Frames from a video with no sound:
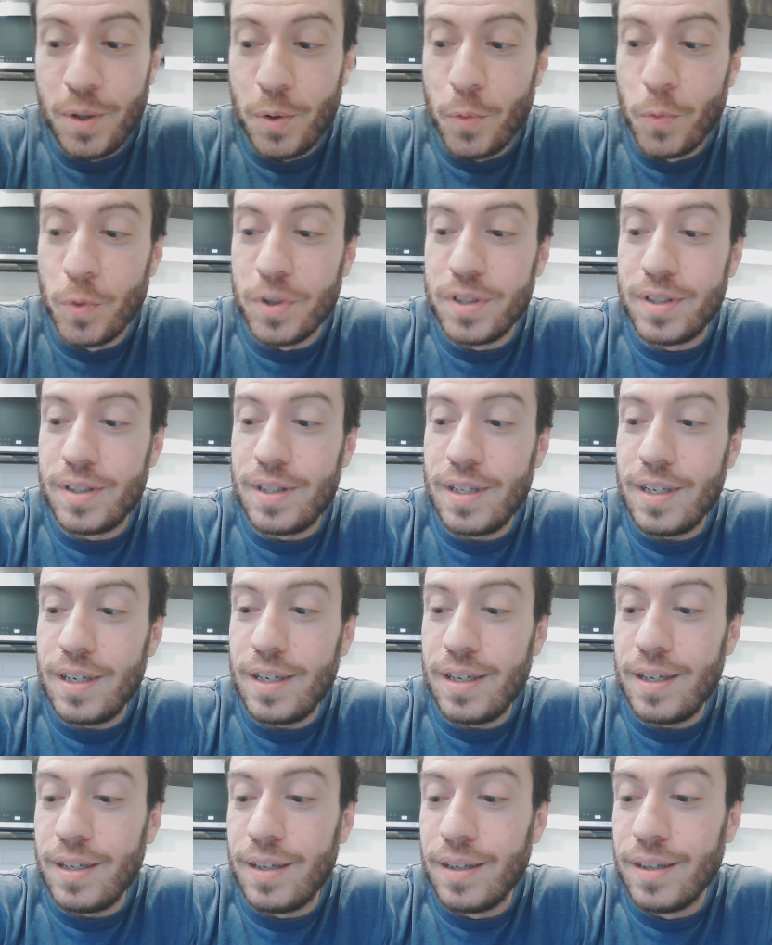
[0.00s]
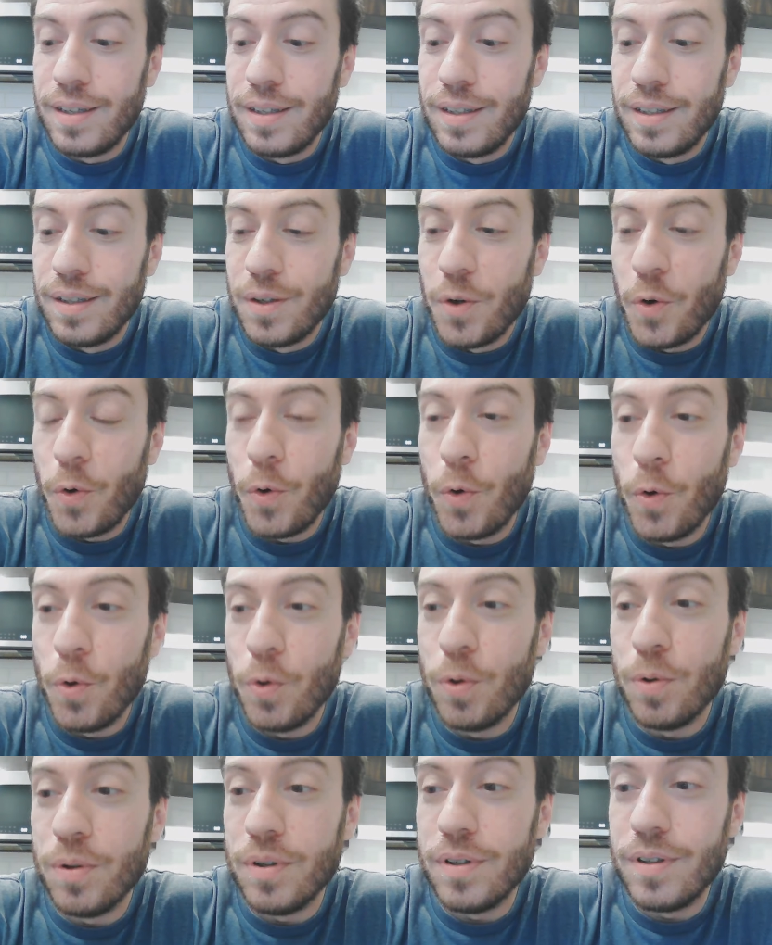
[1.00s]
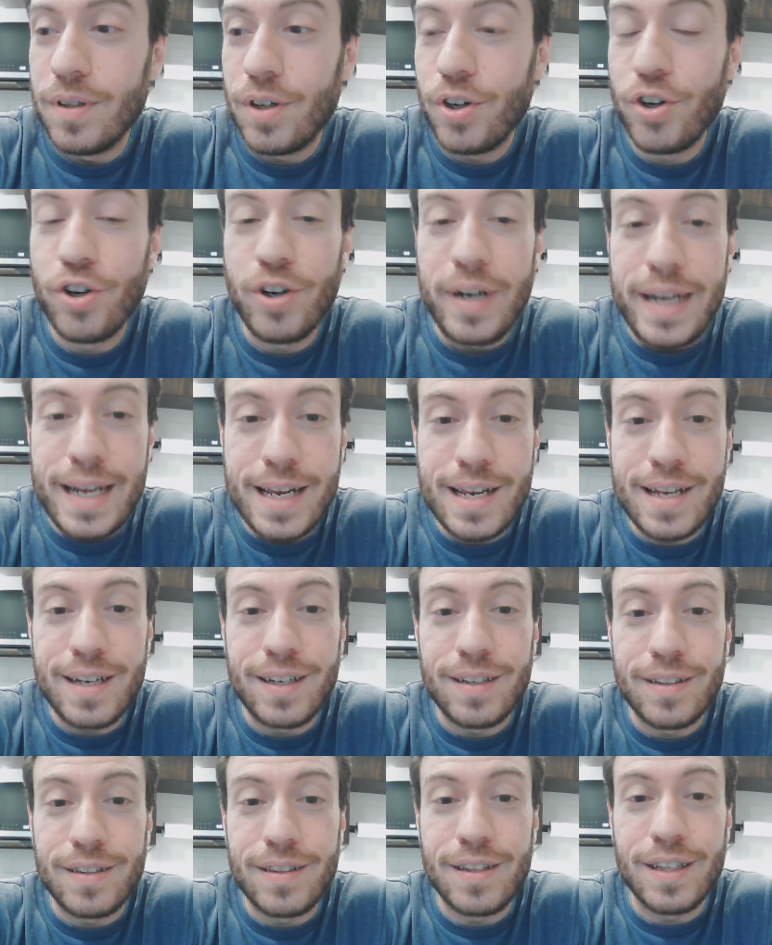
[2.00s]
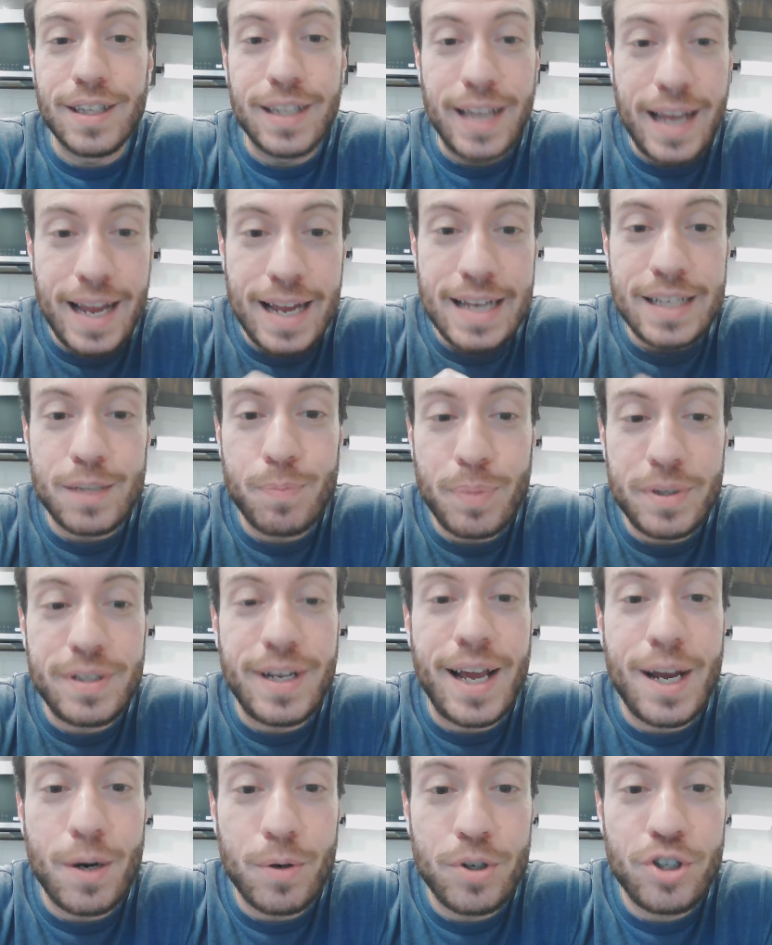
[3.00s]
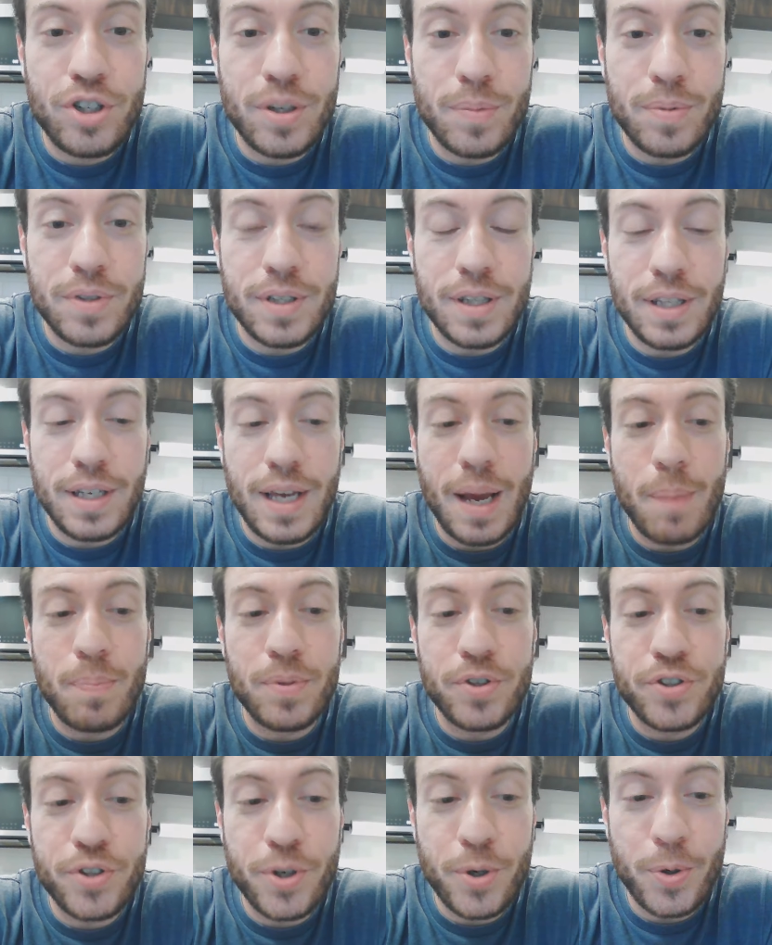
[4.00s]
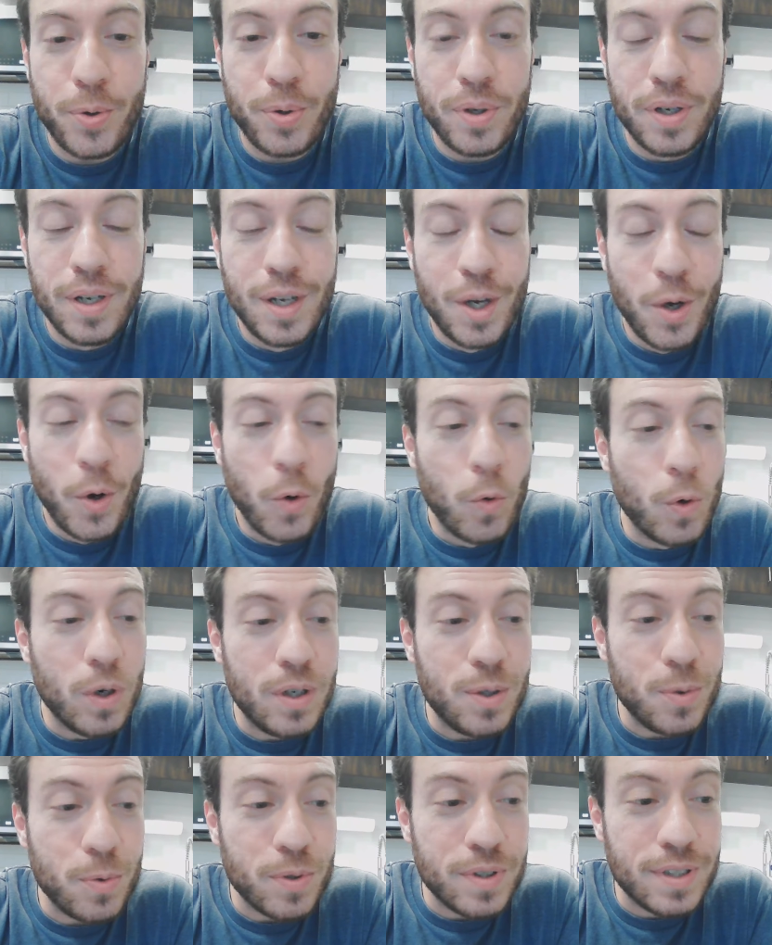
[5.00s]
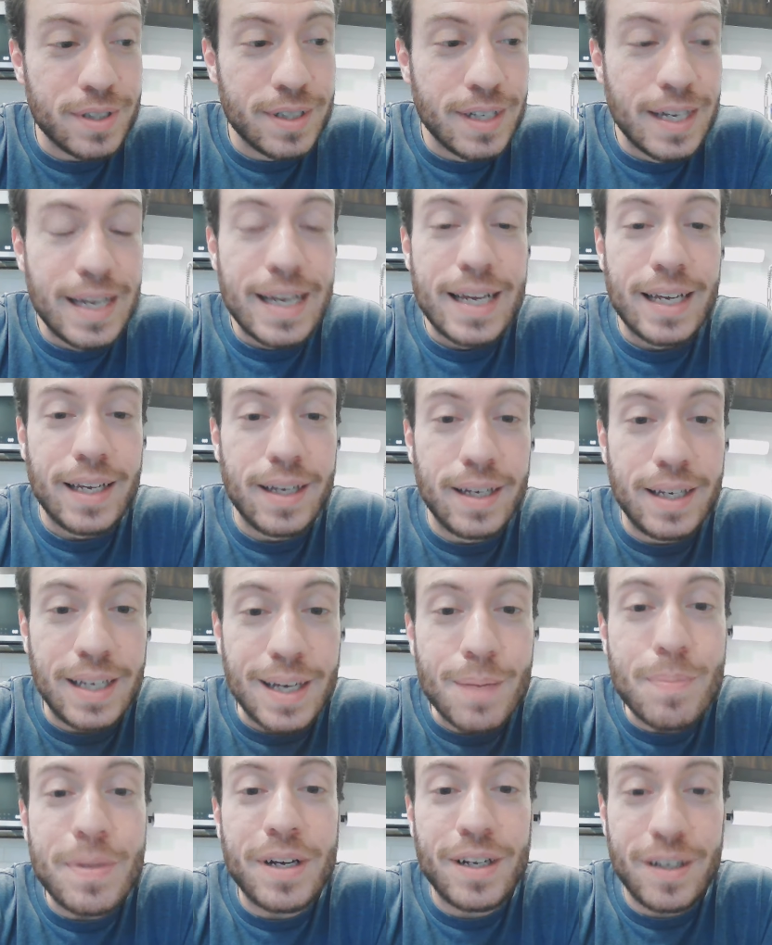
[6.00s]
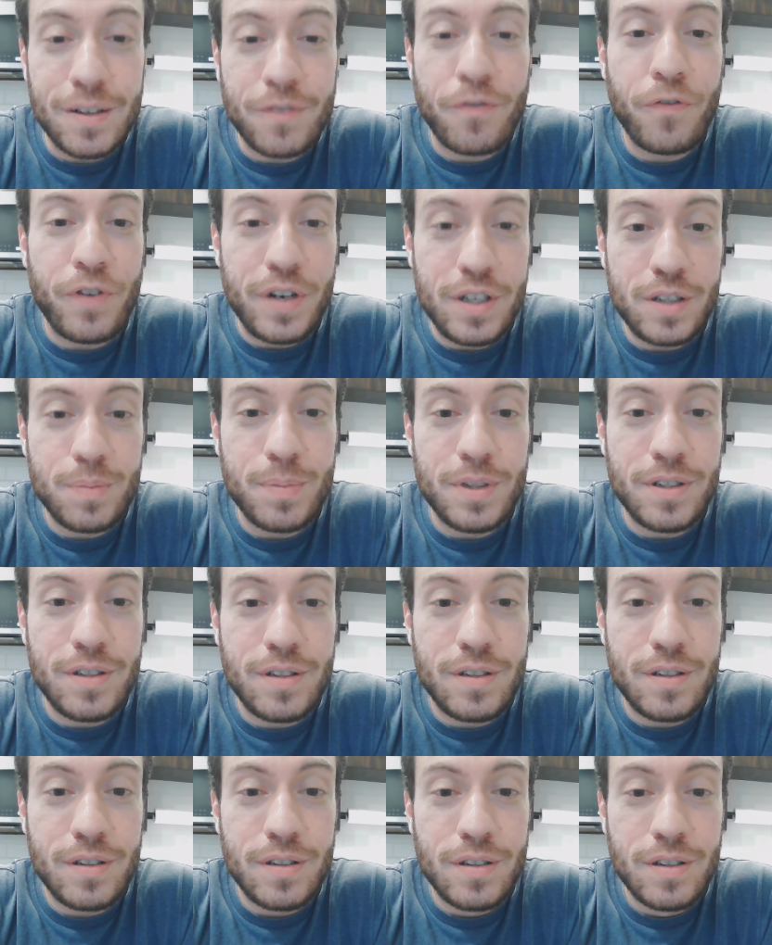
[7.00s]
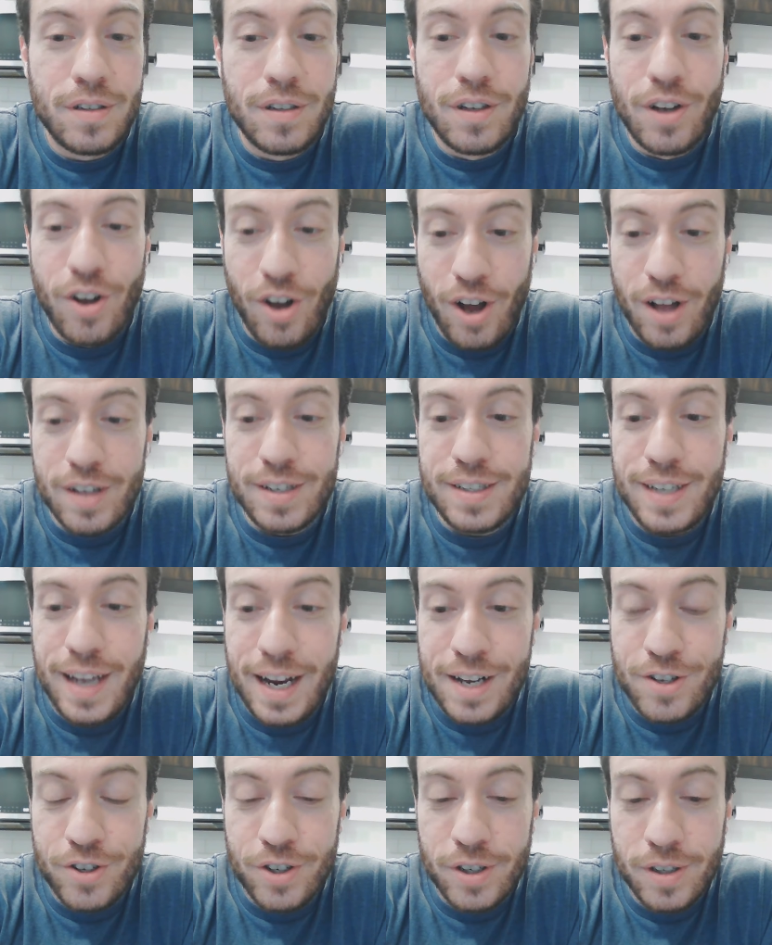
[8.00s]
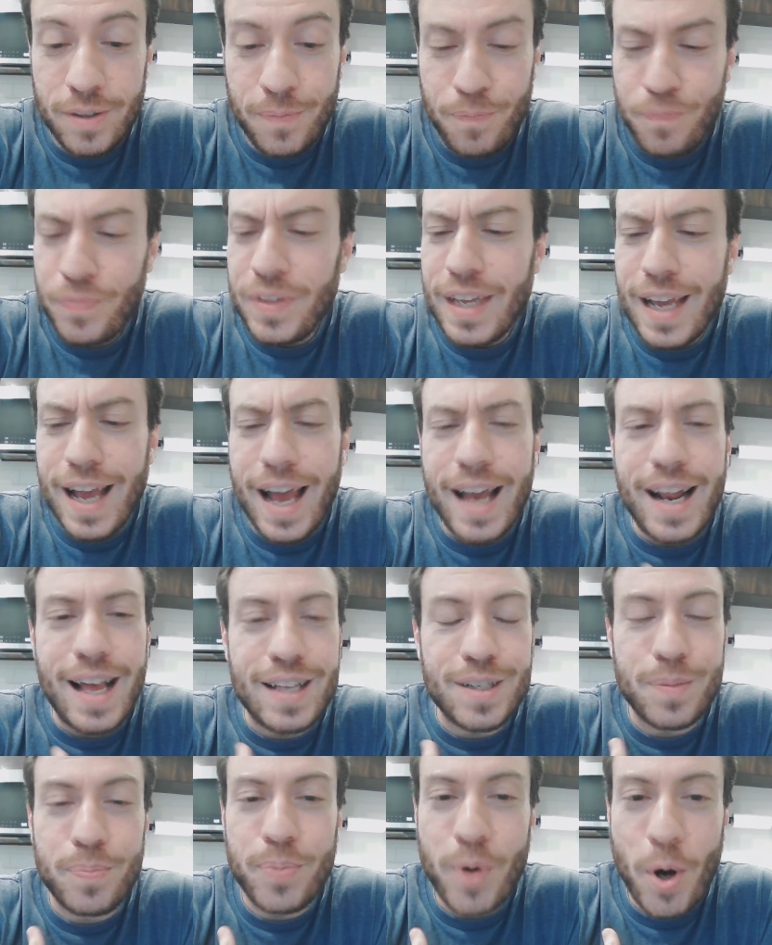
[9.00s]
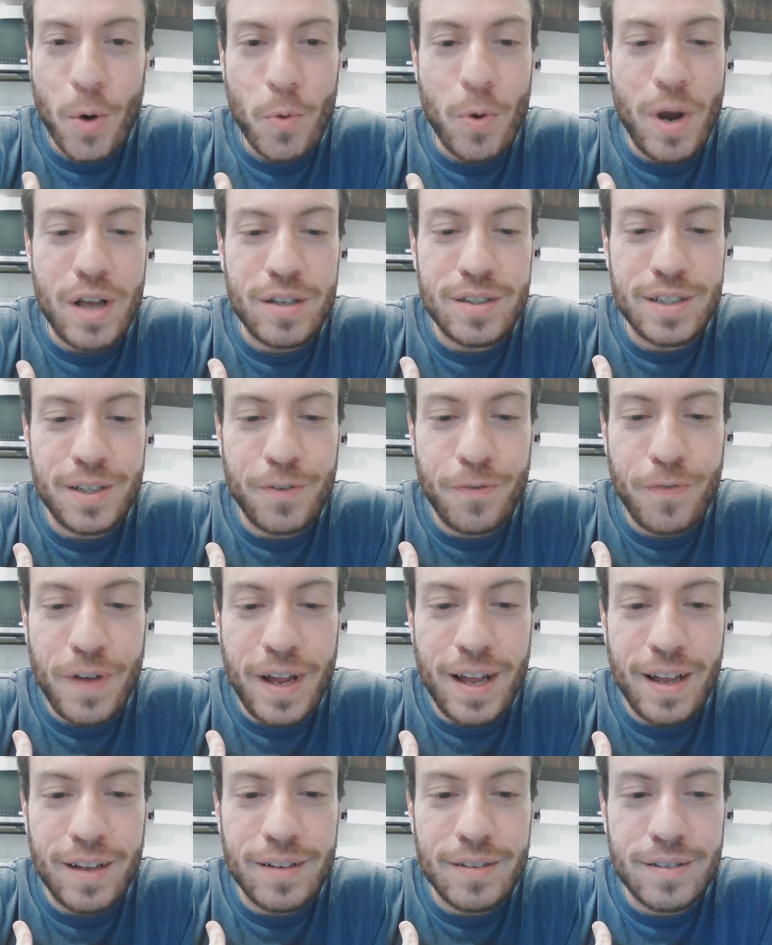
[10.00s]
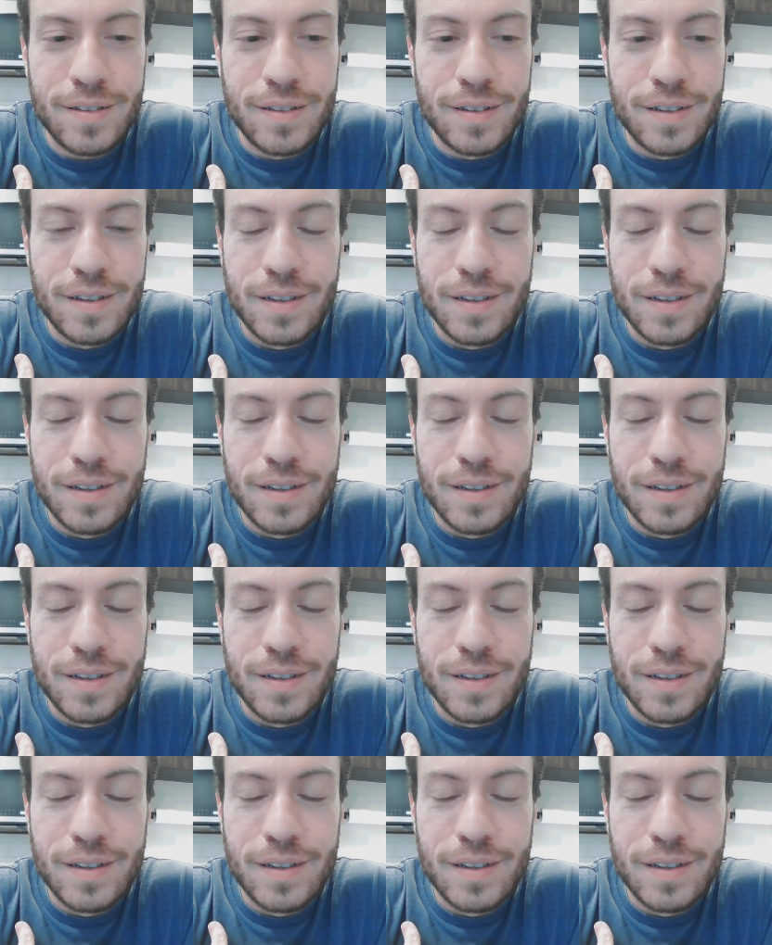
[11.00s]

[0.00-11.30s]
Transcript: was the whole her eating the Lay's potato chips in the episode, which was gimmick infringement on Taylor. And as a pro wrestling fan,